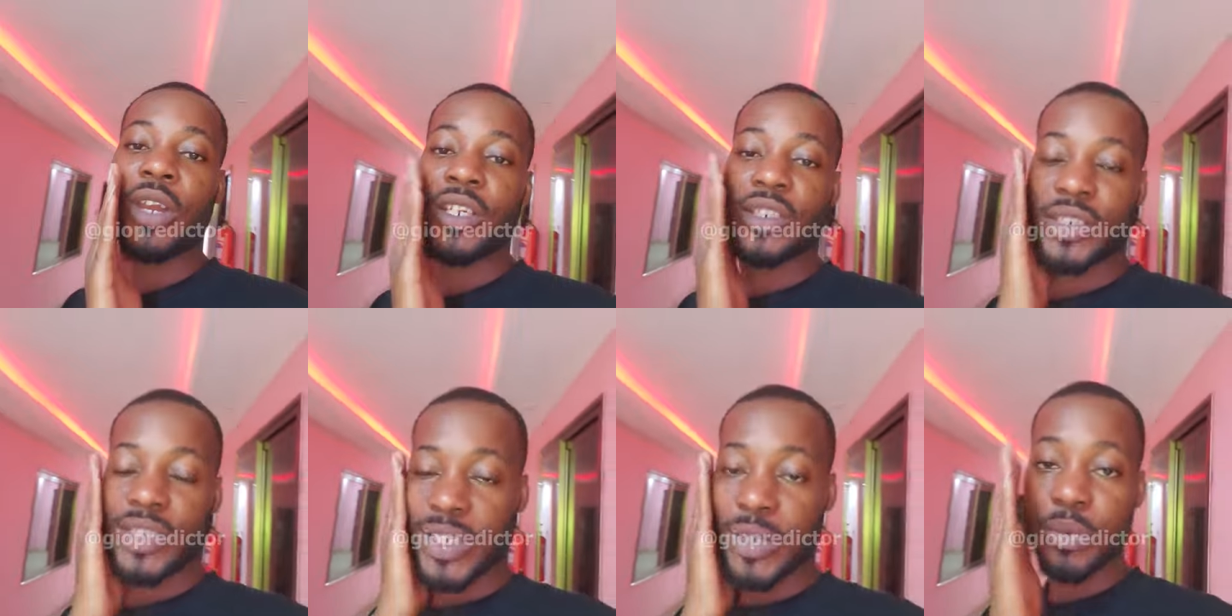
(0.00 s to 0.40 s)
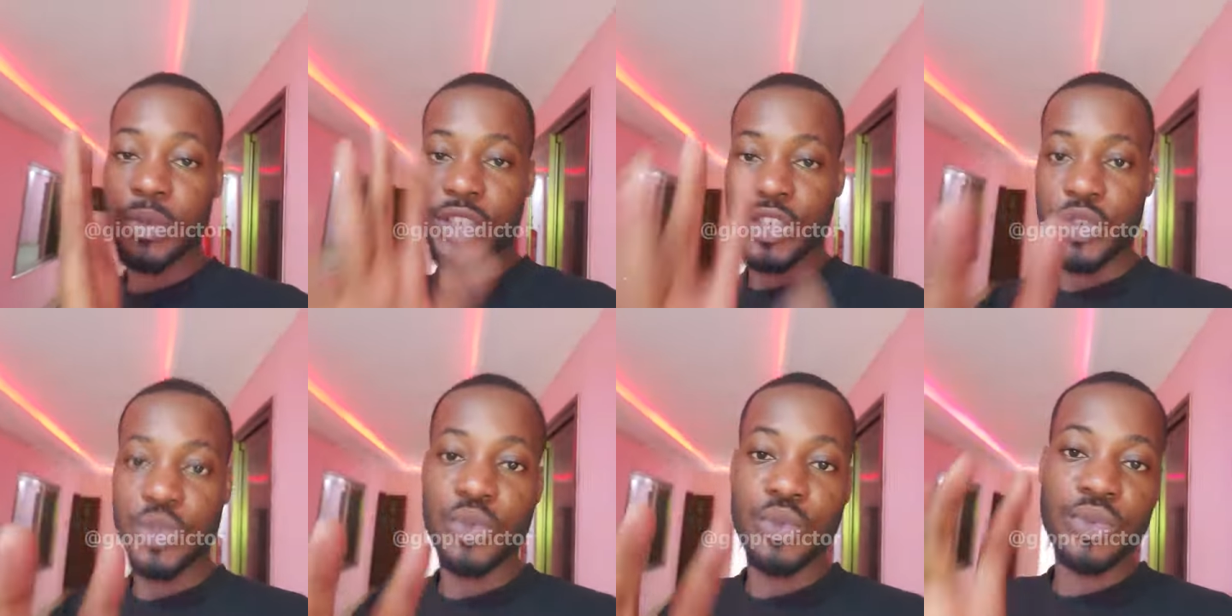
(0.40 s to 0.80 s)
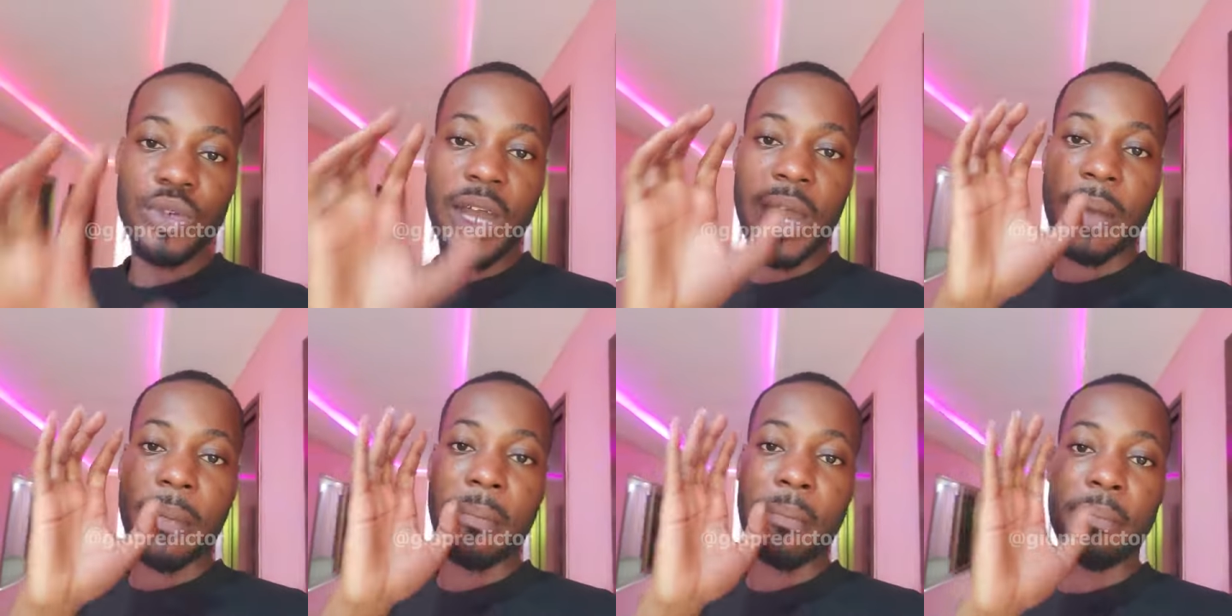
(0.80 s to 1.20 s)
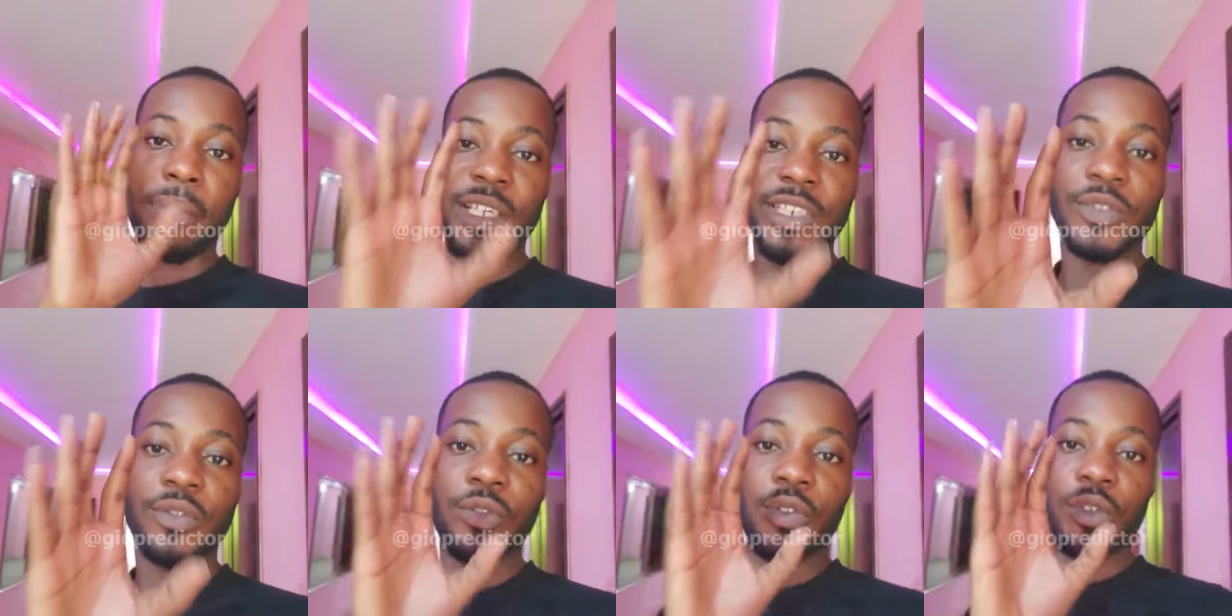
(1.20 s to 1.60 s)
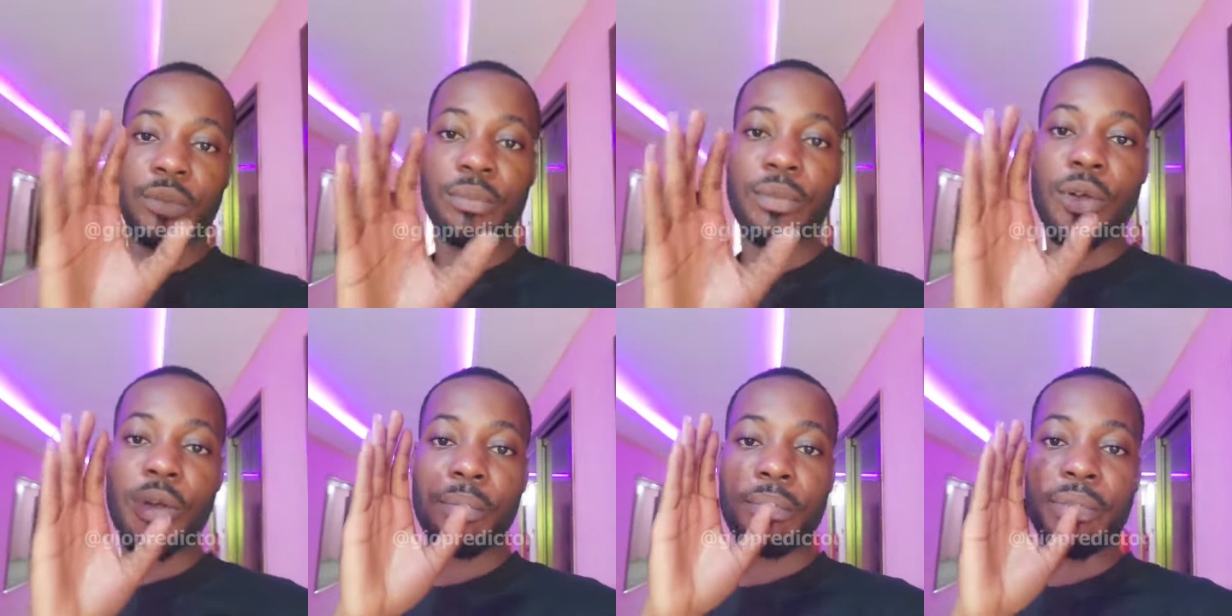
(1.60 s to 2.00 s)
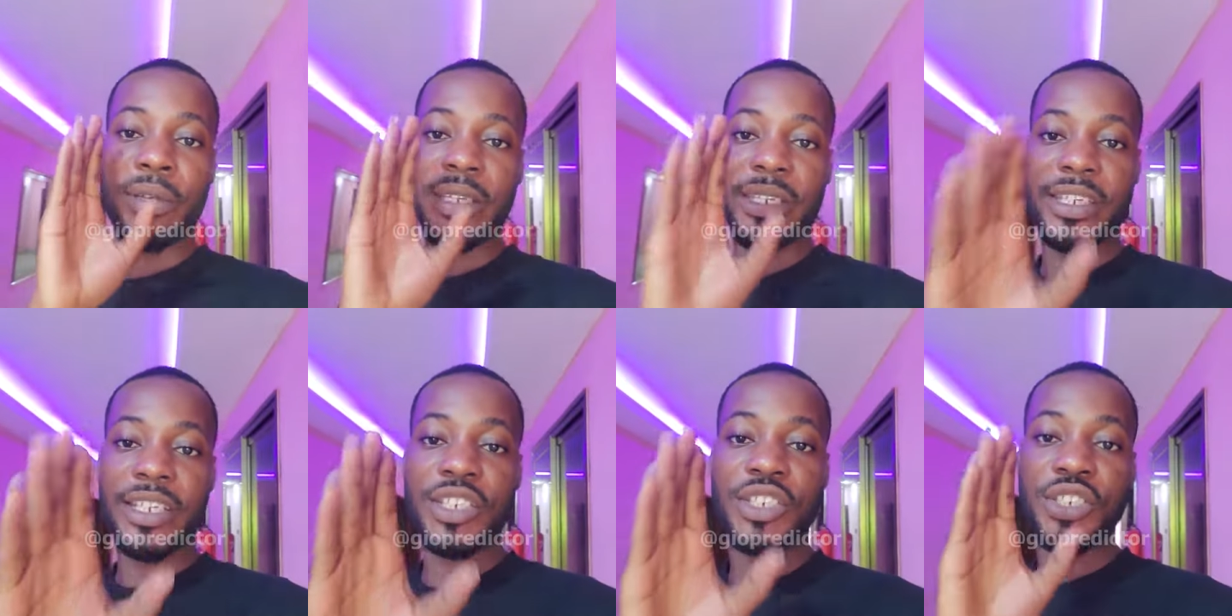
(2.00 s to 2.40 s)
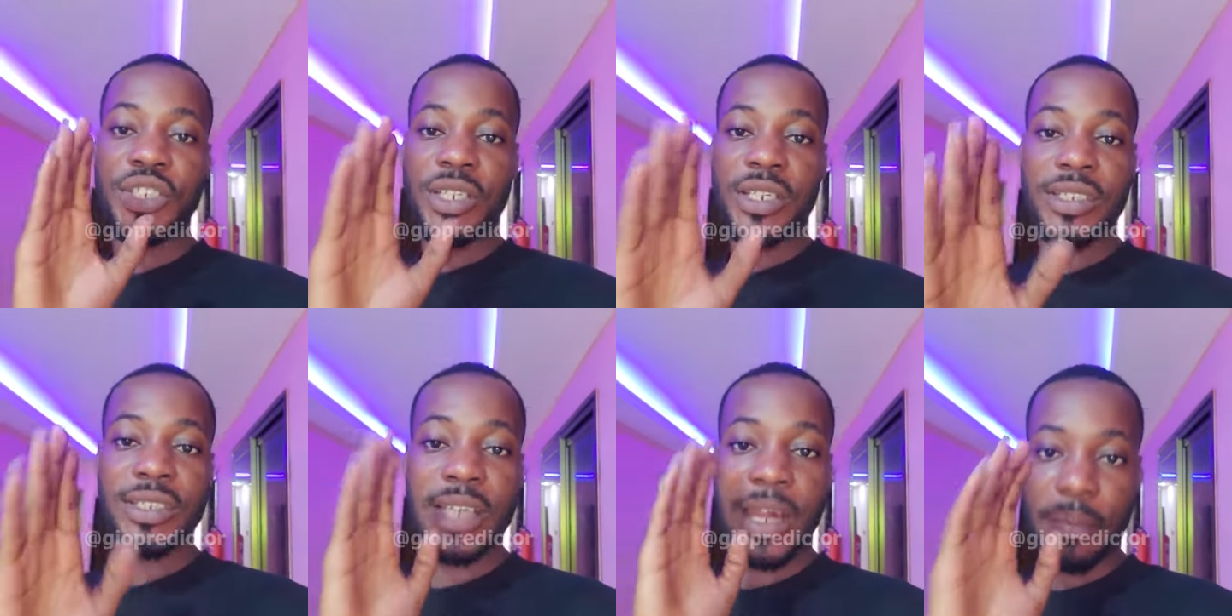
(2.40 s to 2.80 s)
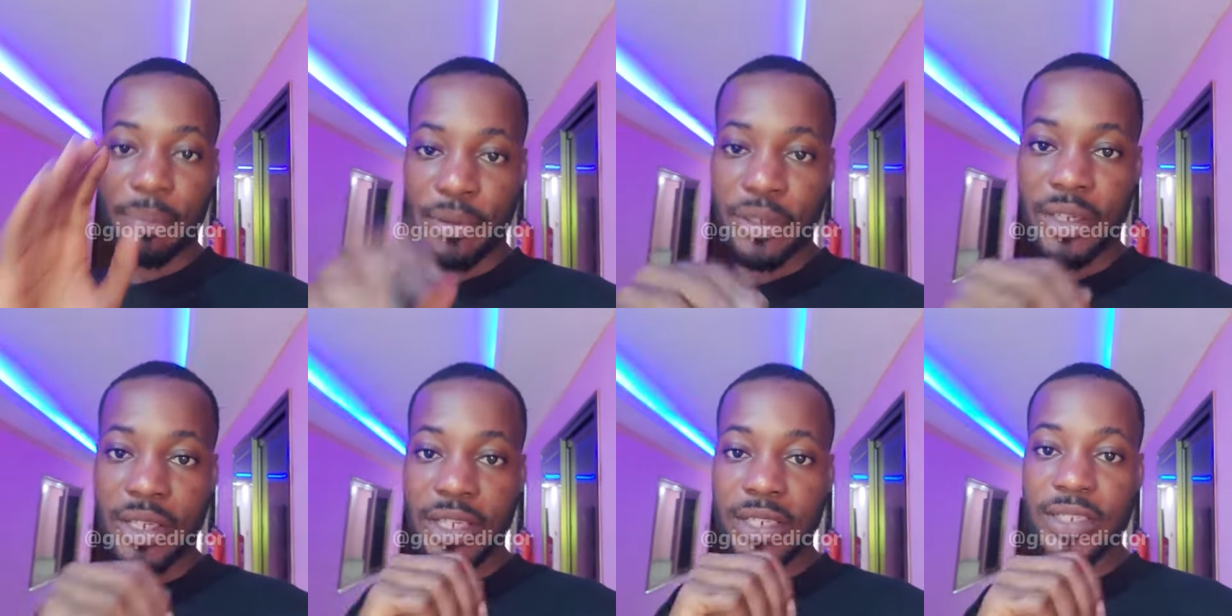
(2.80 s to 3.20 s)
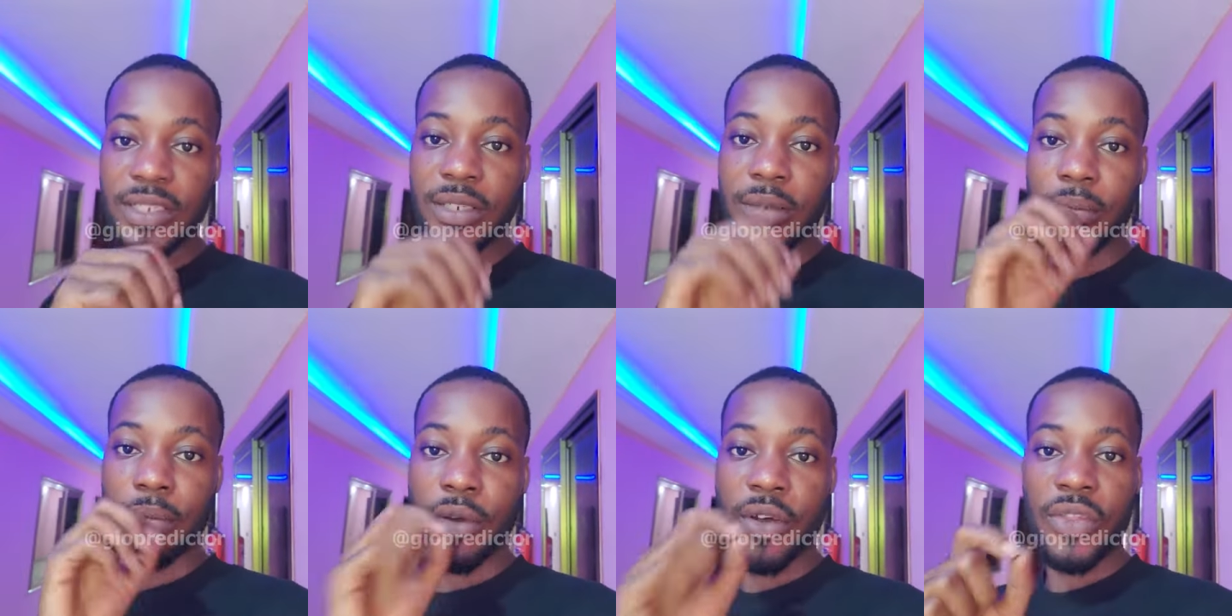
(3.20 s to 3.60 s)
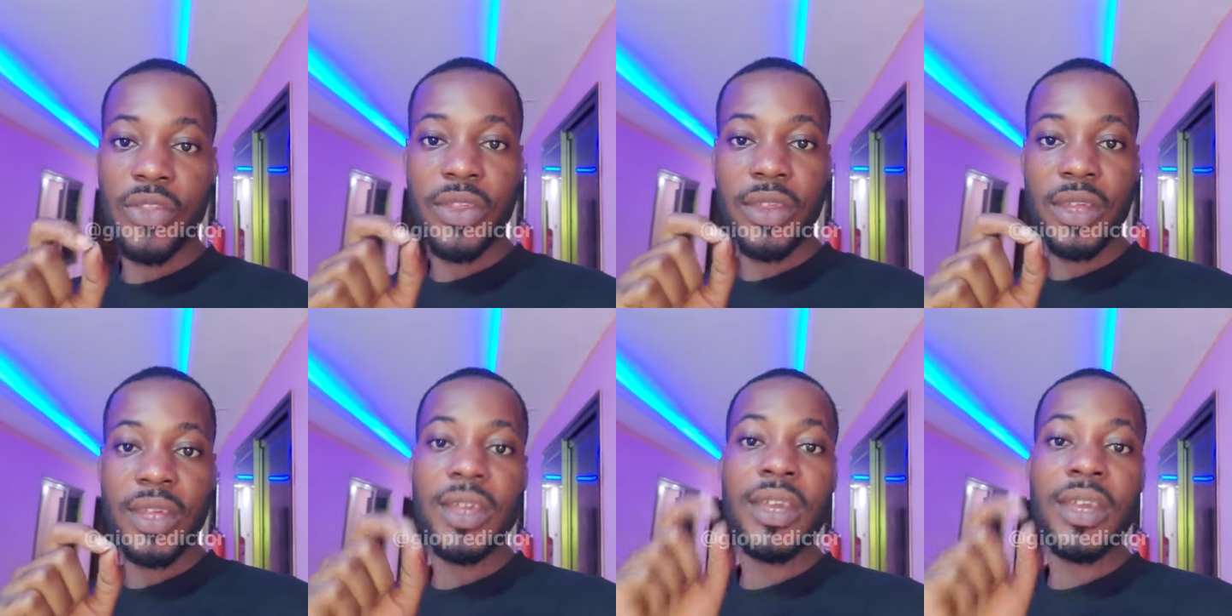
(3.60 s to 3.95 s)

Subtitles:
I'm gonna share with you best football predictions application, both